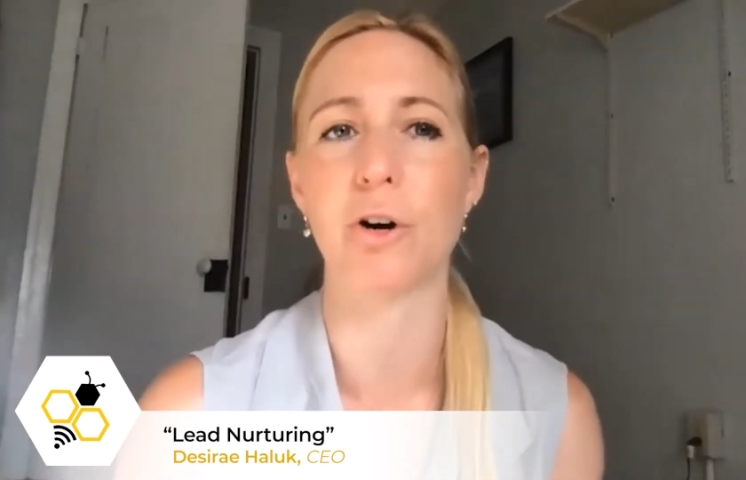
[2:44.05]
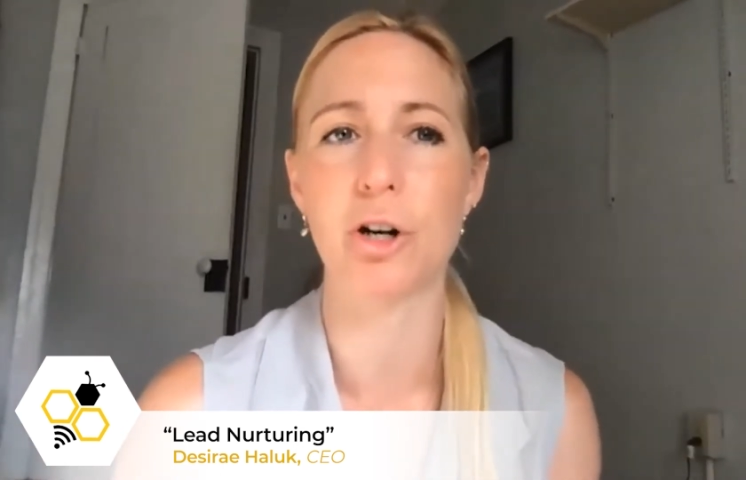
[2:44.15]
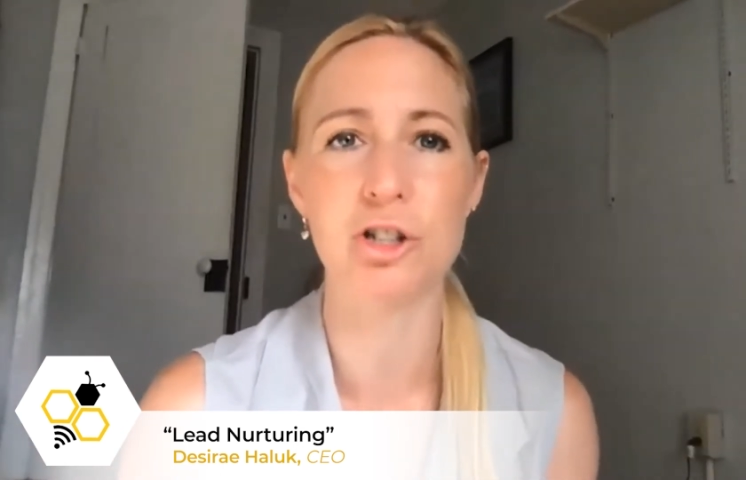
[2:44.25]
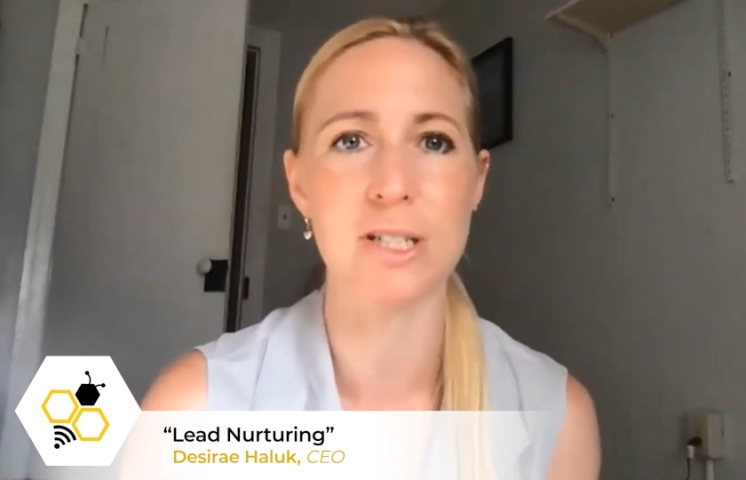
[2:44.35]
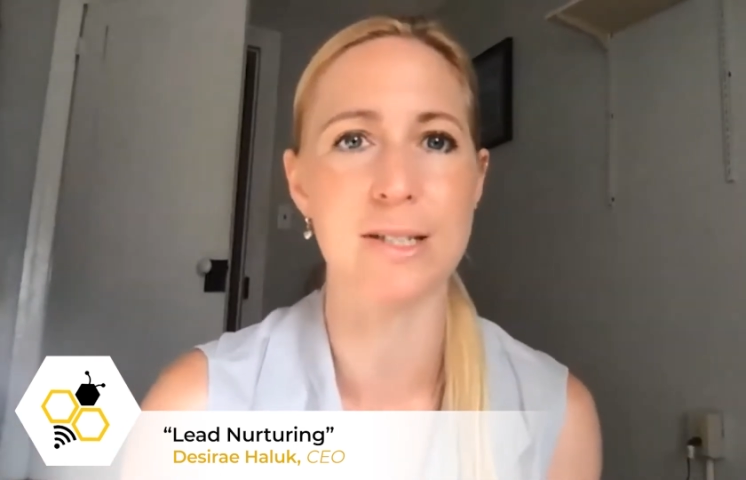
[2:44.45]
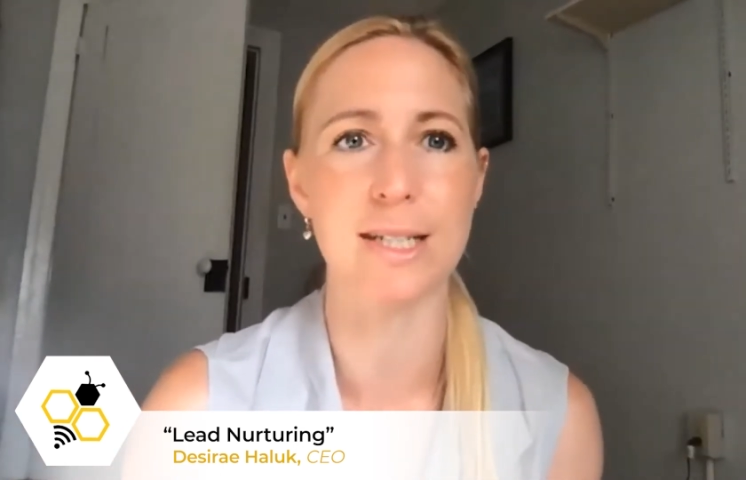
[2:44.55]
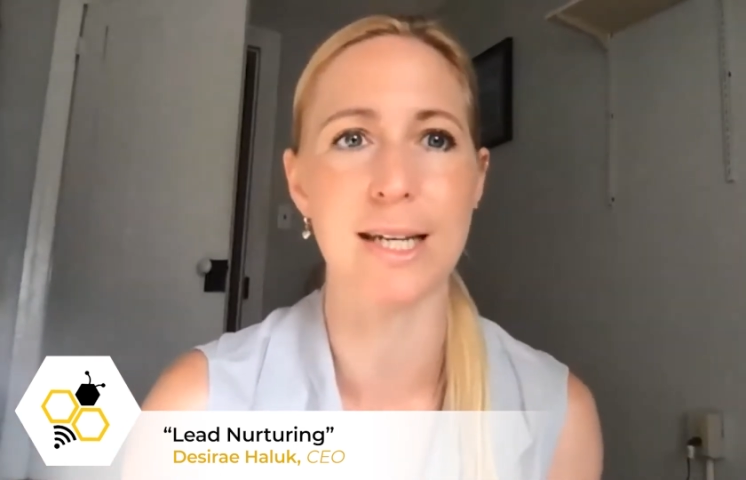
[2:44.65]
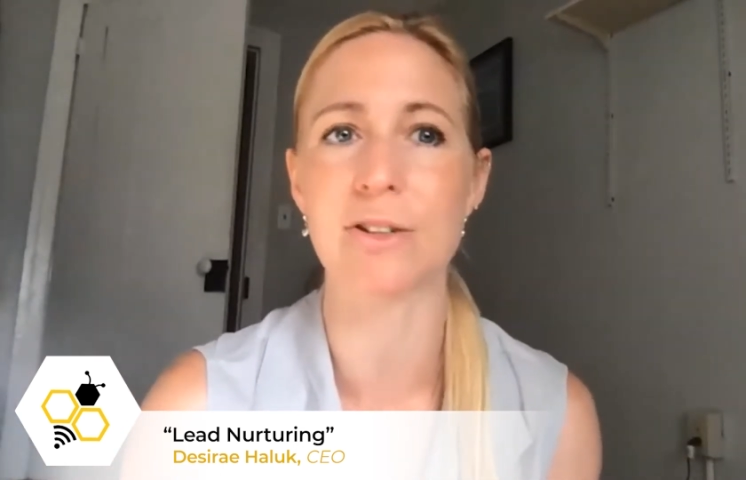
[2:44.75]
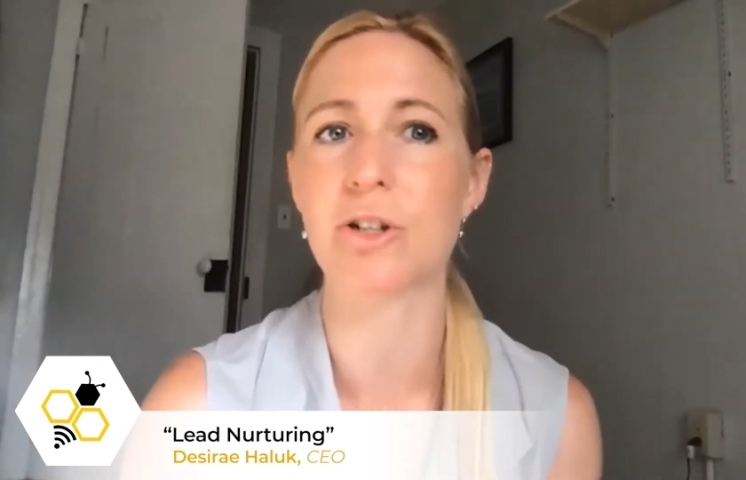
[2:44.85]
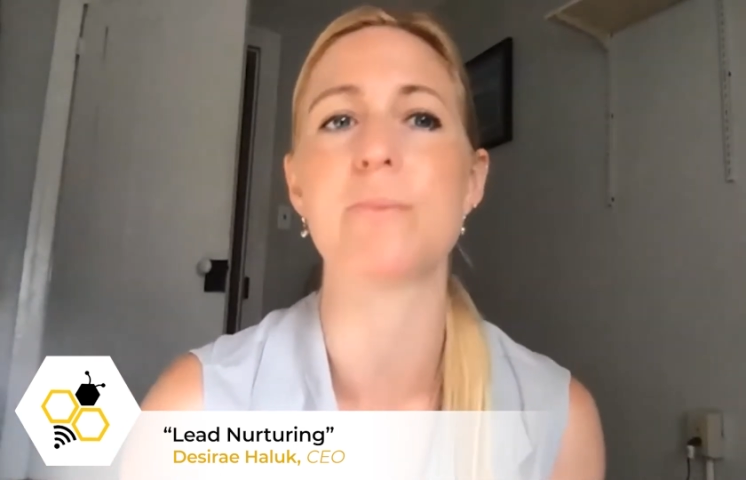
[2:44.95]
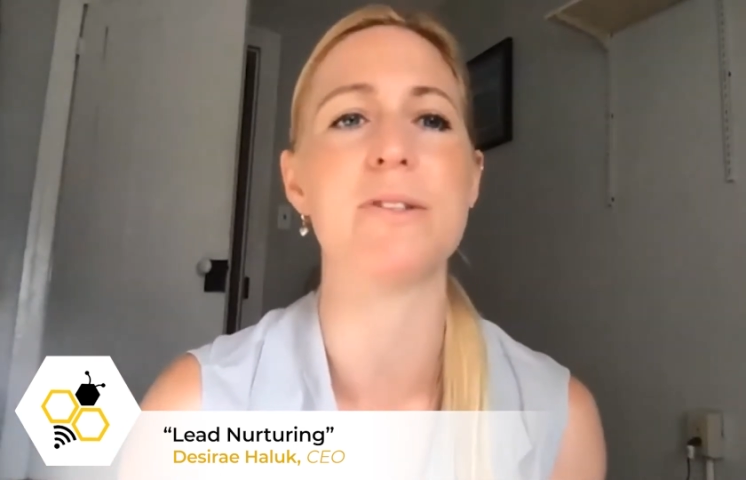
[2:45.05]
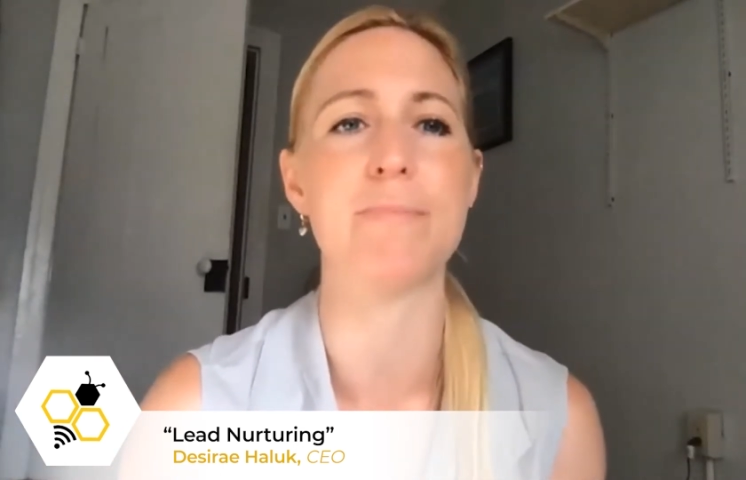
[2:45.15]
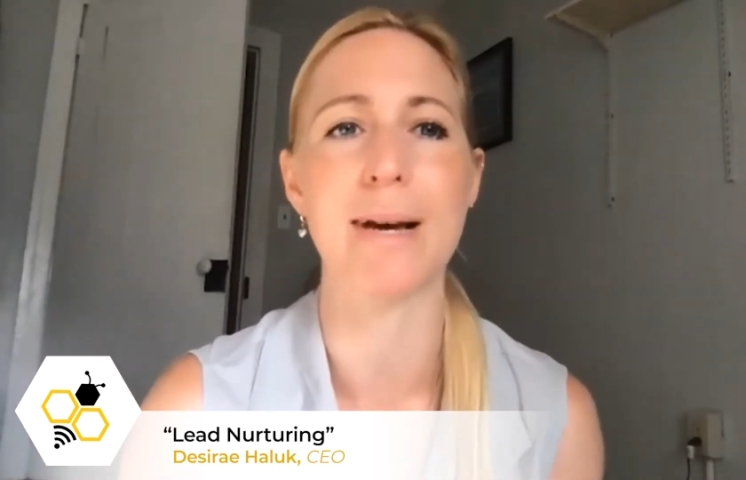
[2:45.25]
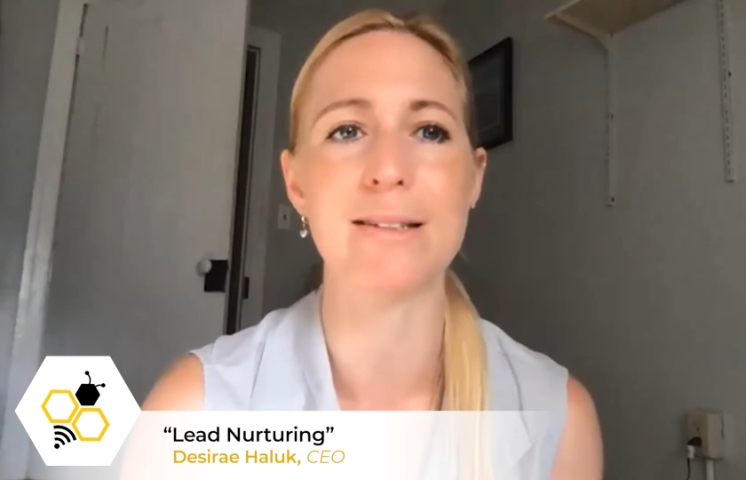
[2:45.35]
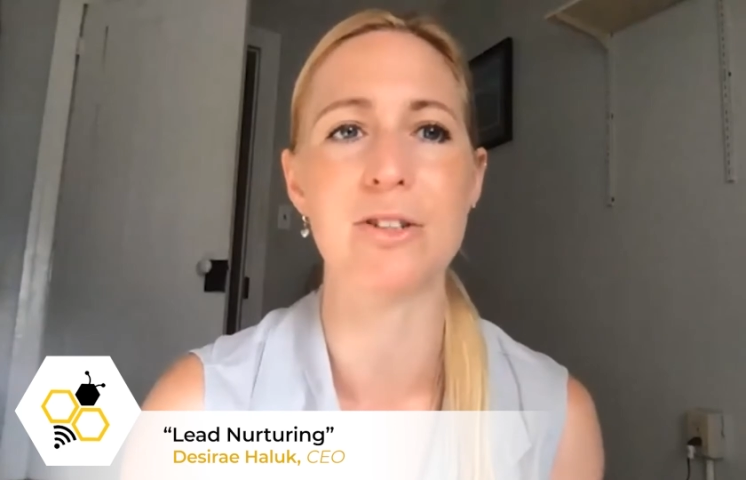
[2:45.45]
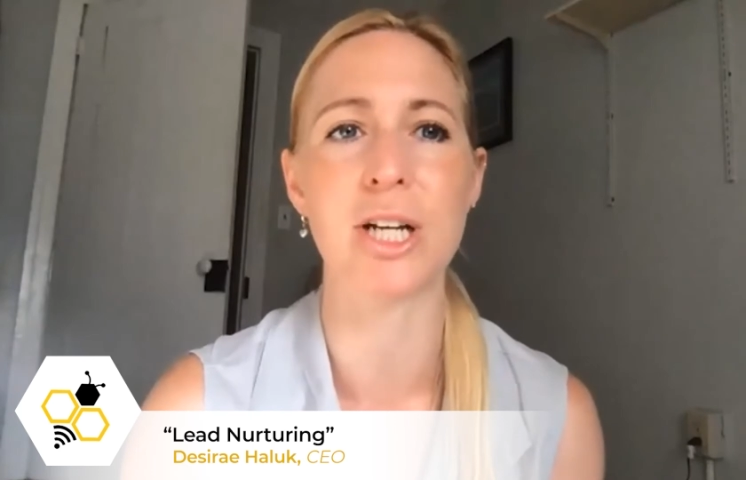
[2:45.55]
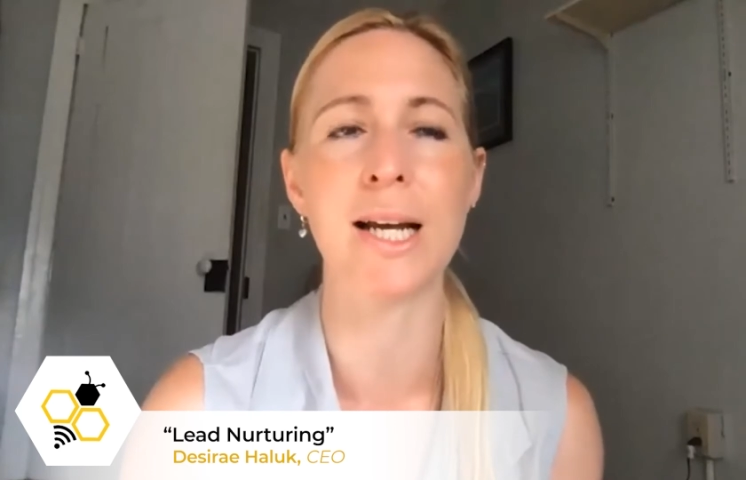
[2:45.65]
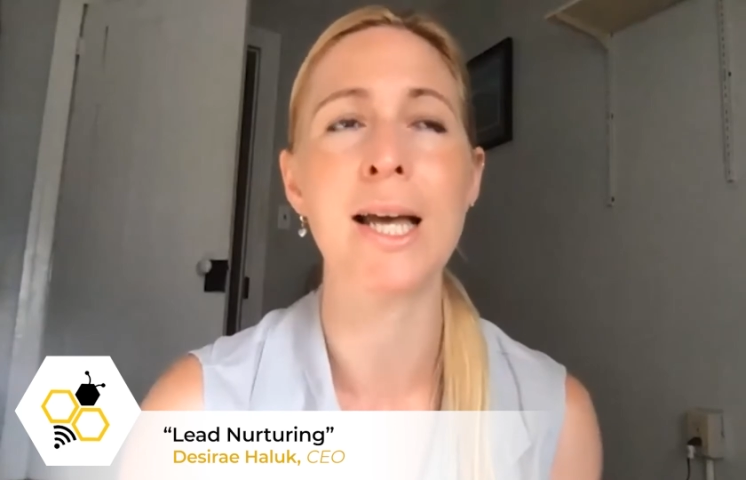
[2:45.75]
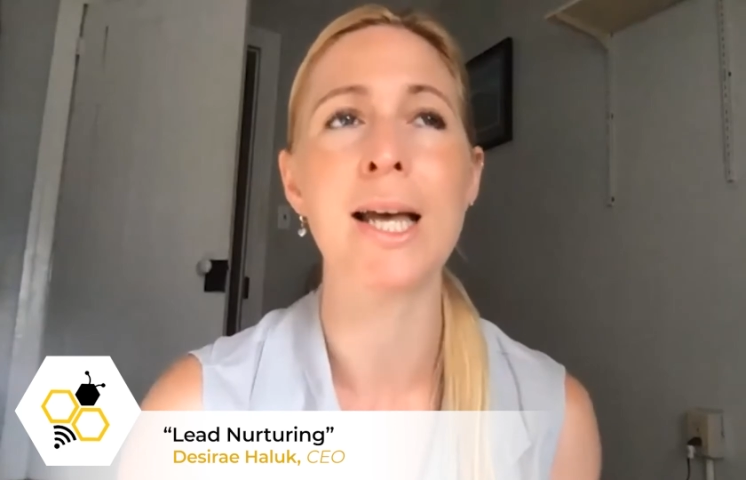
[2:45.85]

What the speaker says: urgency in terms of messaging.